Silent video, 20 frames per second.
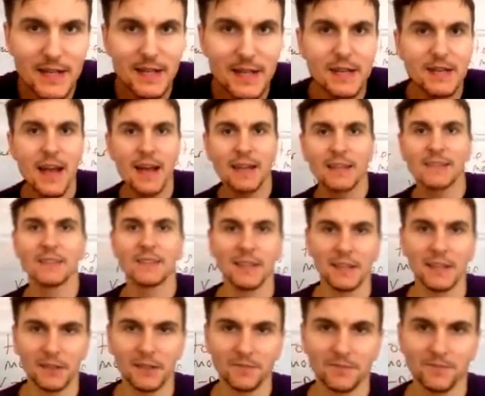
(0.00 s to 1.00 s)
next
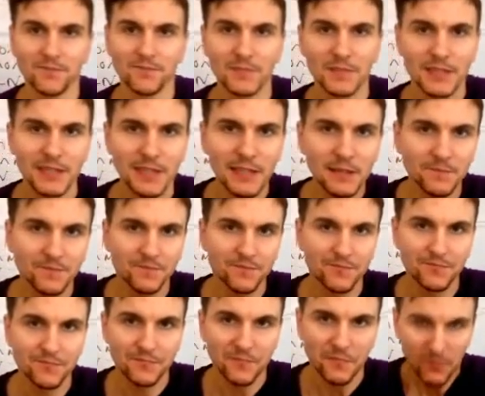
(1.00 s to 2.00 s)
thing, okay?
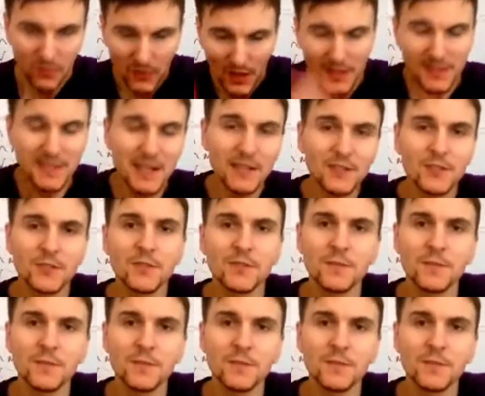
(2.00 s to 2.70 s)
So let's do